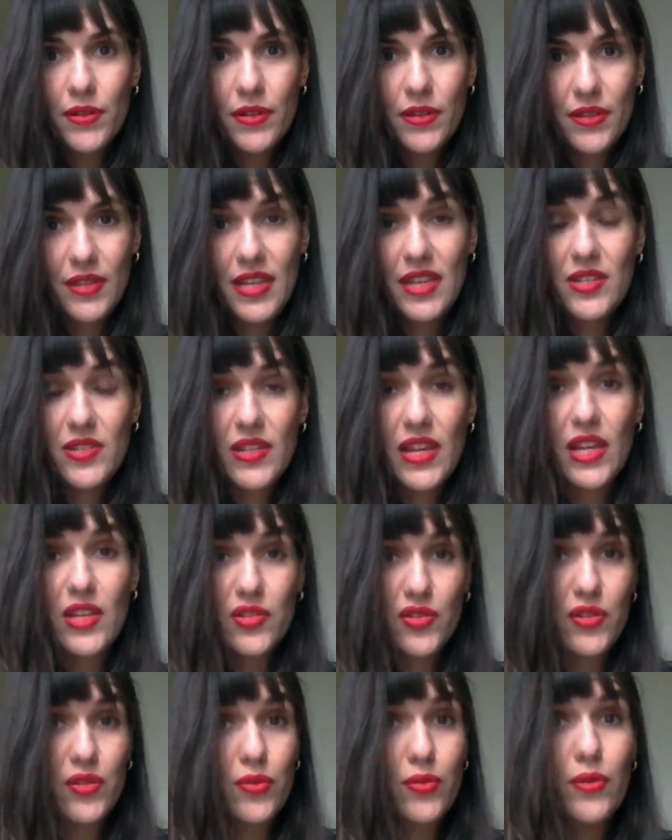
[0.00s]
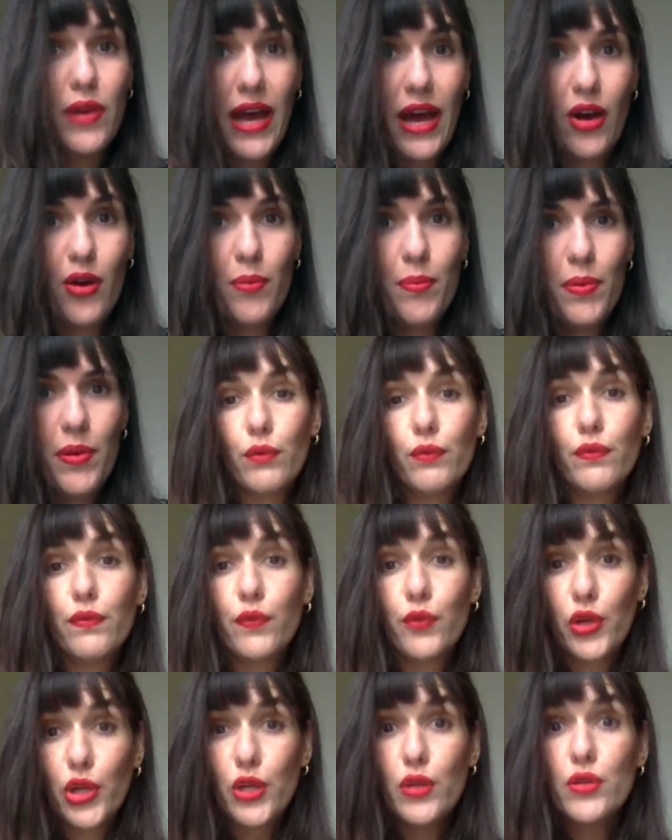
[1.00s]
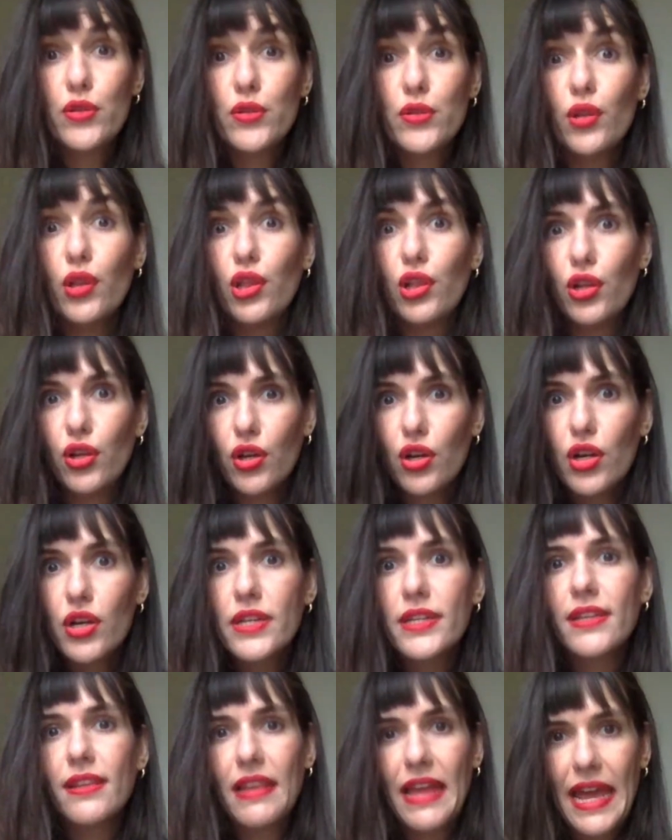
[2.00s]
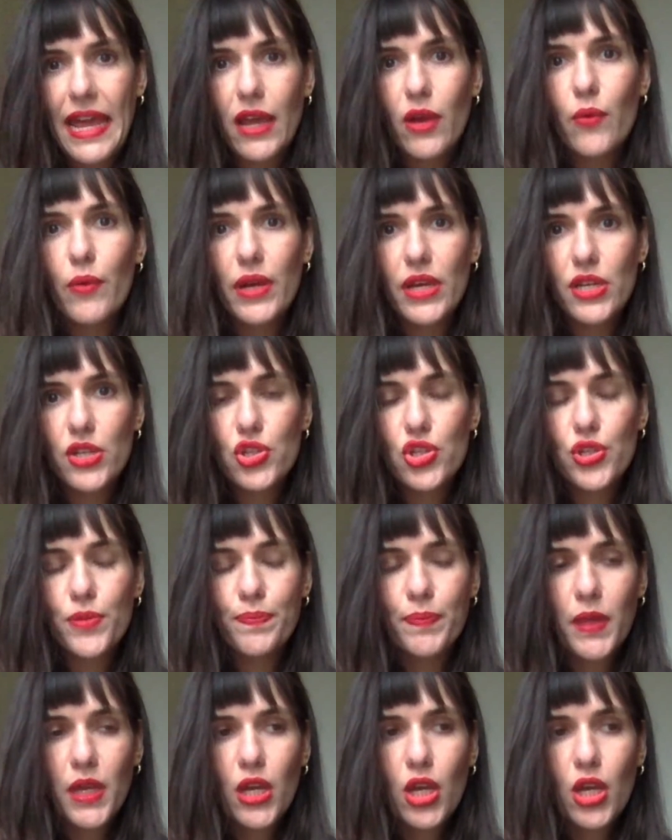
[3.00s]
These things do help. For you to learn a language,